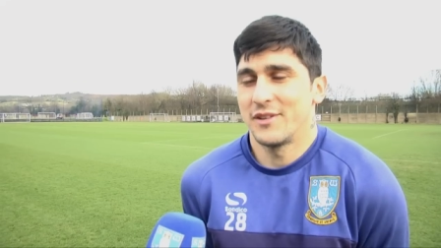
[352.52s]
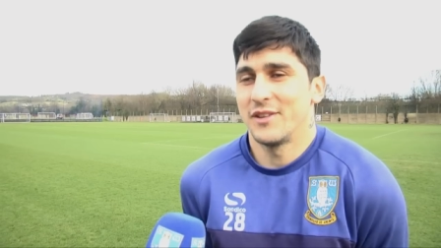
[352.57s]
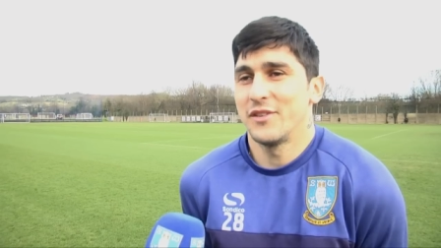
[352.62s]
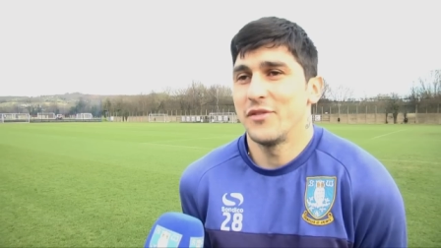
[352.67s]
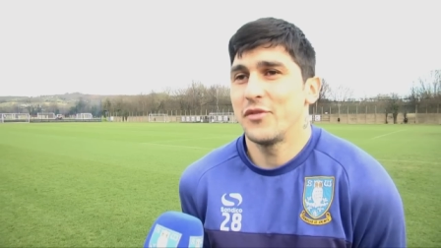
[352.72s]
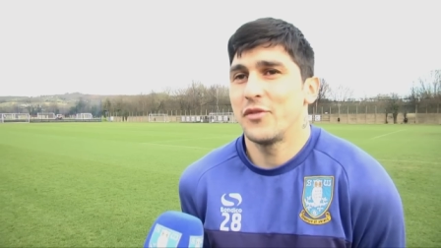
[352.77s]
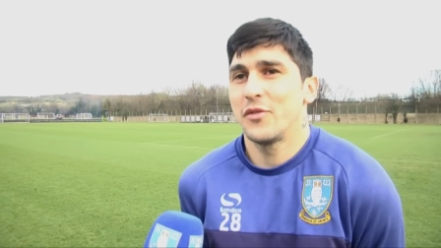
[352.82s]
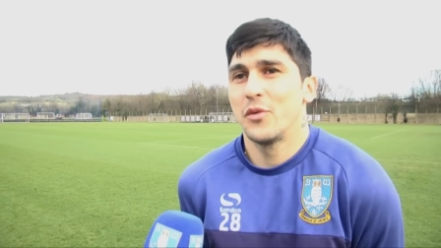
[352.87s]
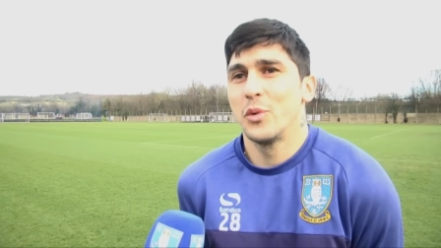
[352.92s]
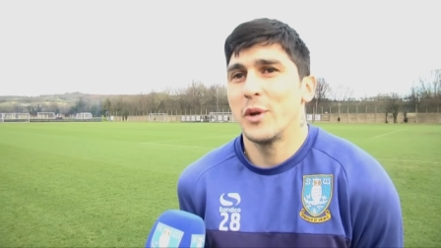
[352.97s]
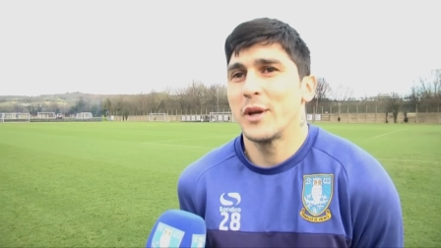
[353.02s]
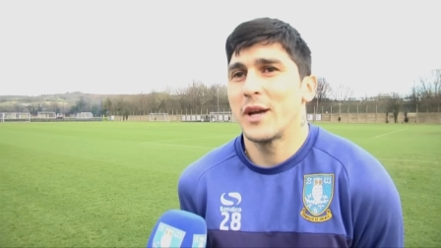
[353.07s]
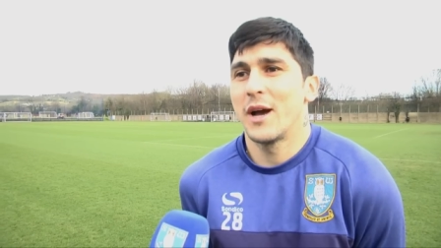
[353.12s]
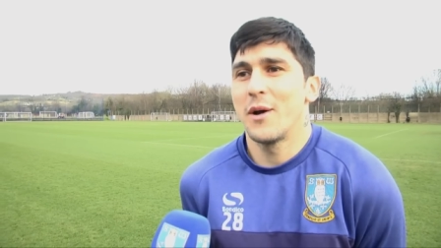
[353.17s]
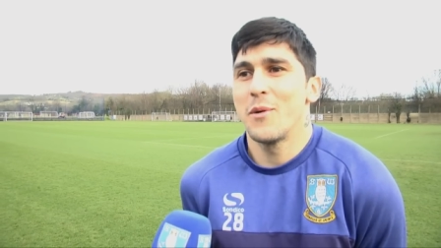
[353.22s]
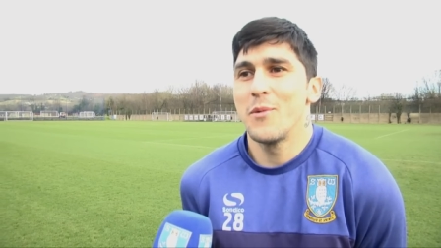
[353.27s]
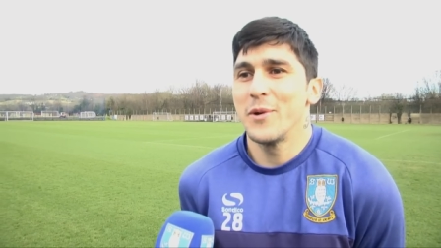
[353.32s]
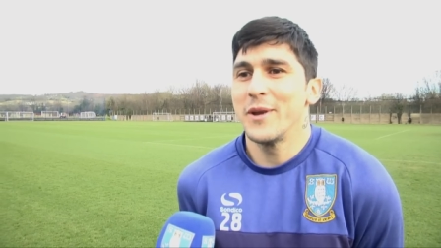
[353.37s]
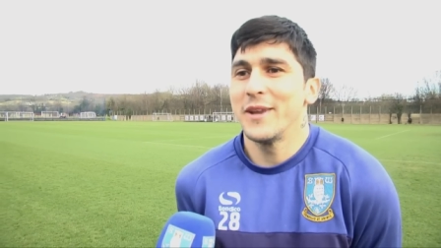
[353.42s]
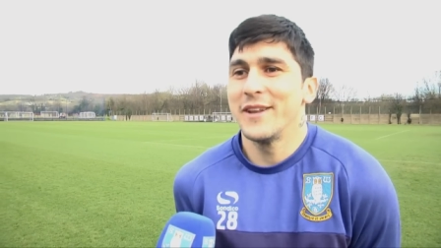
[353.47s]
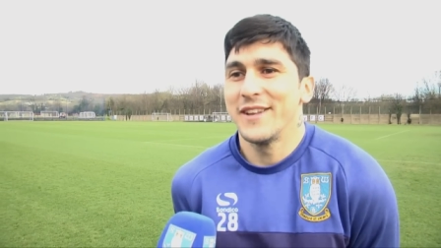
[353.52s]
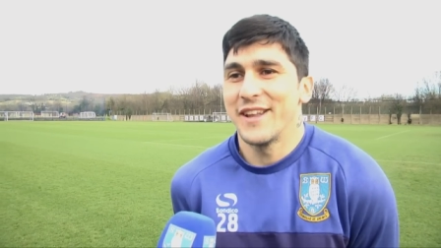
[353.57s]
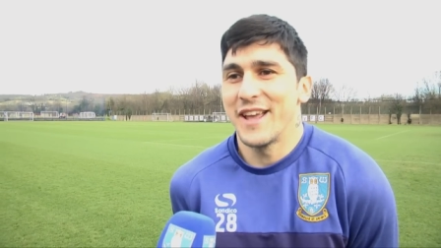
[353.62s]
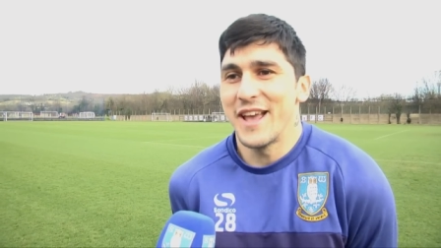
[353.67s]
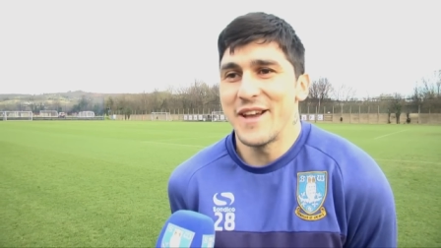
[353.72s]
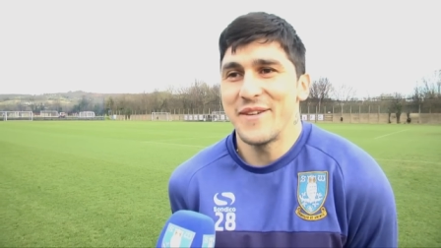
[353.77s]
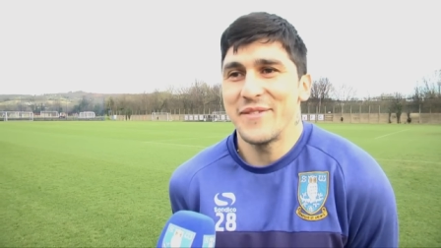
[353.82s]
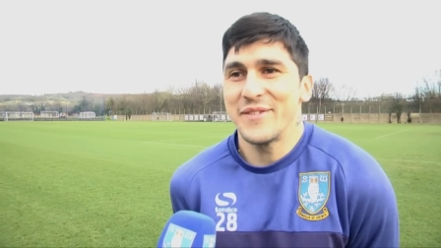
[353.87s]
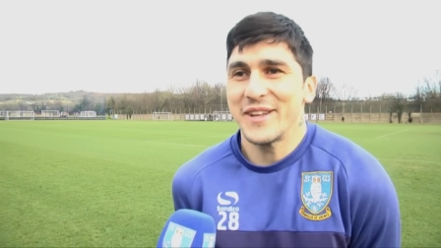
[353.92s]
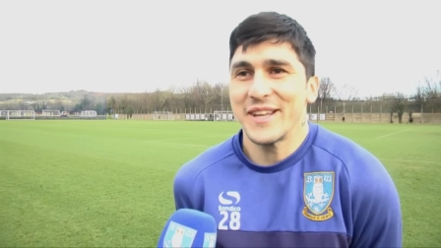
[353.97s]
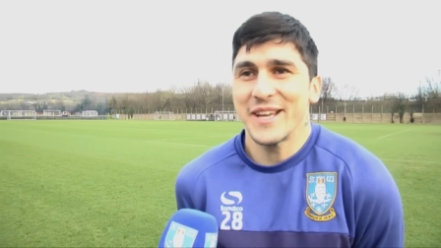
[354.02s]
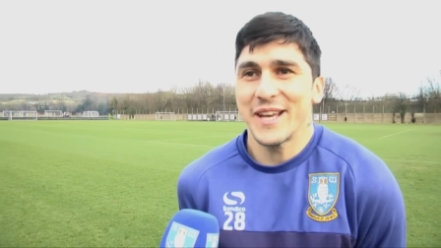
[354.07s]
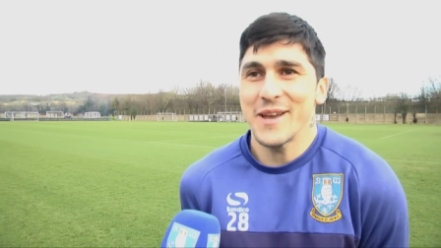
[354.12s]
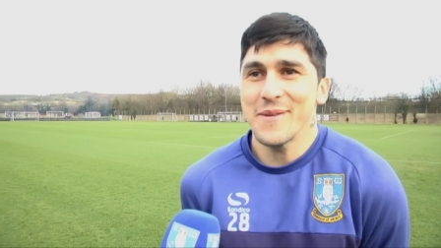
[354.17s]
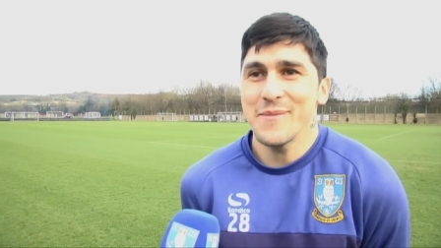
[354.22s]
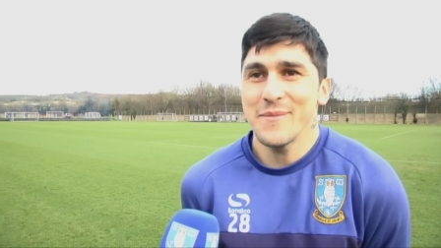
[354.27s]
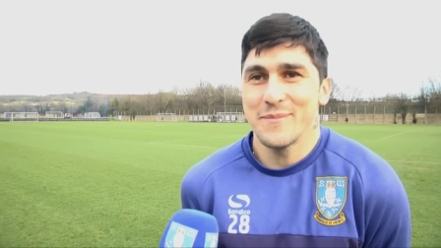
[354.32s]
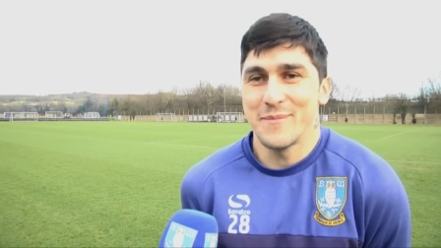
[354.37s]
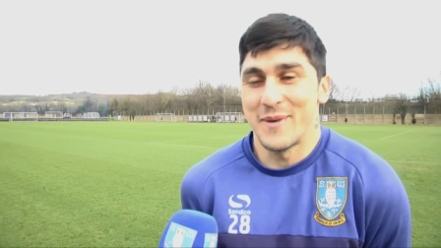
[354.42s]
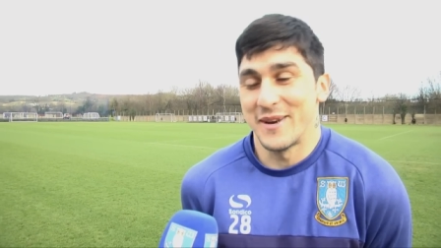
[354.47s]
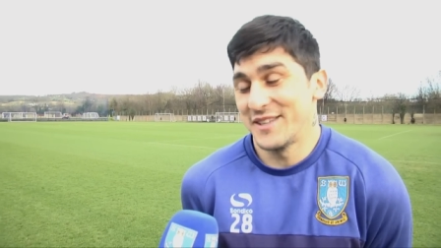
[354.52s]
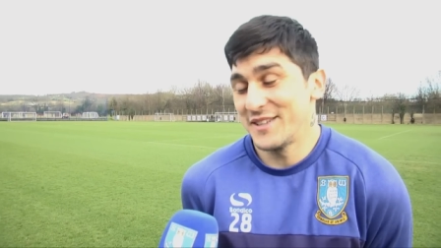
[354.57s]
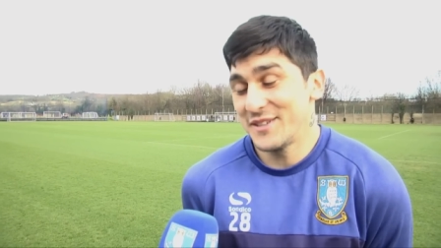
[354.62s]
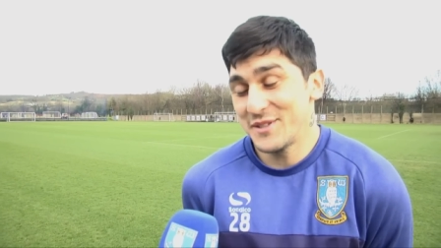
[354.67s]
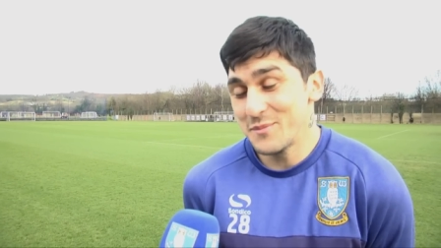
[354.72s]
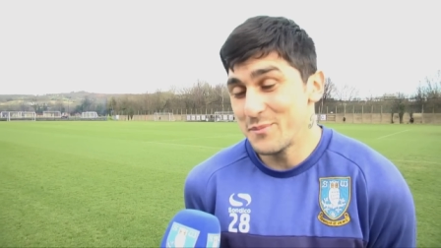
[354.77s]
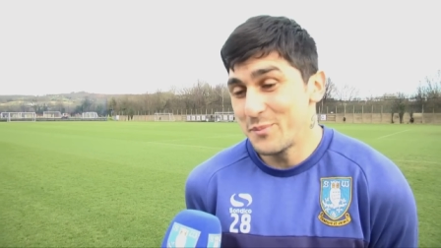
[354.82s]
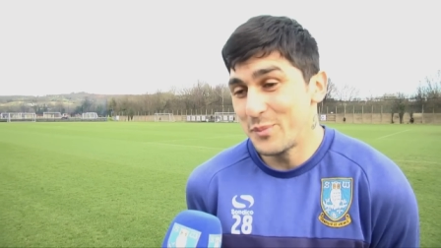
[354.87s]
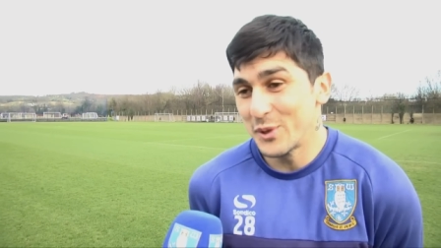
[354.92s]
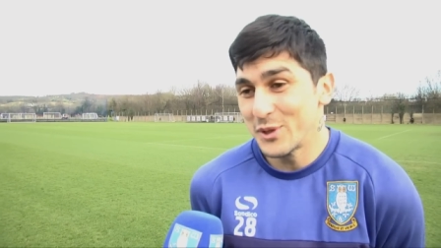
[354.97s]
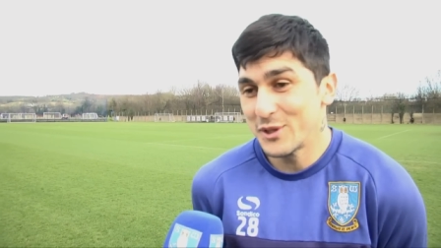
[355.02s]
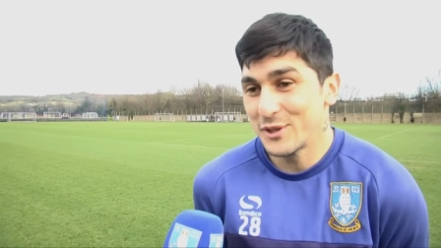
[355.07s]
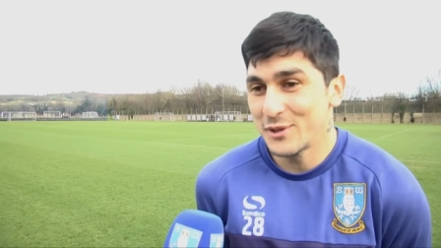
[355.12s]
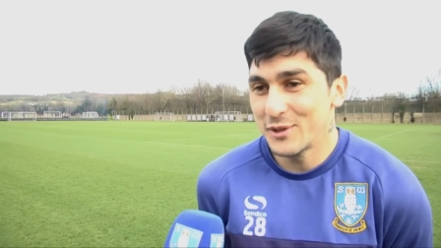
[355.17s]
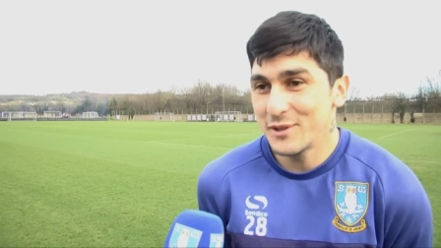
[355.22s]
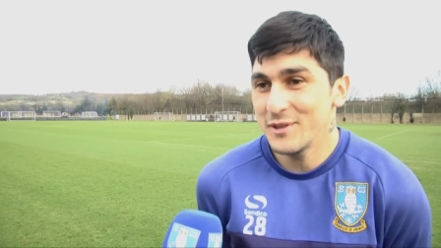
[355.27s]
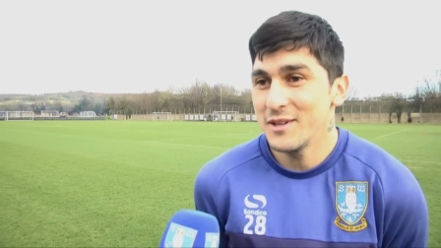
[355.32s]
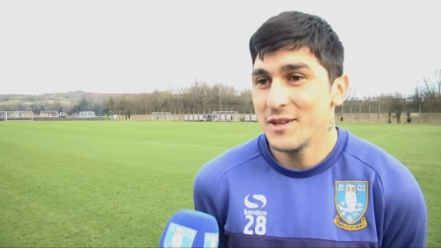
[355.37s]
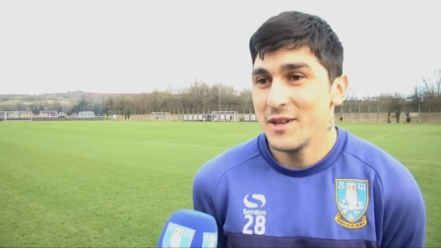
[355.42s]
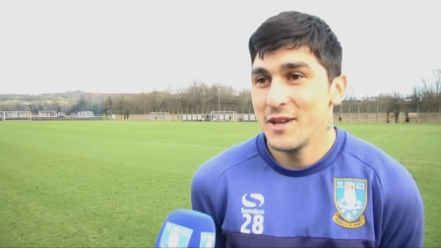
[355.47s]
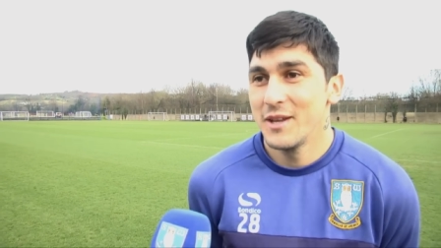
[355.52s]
If we can win every game, but it's impossible.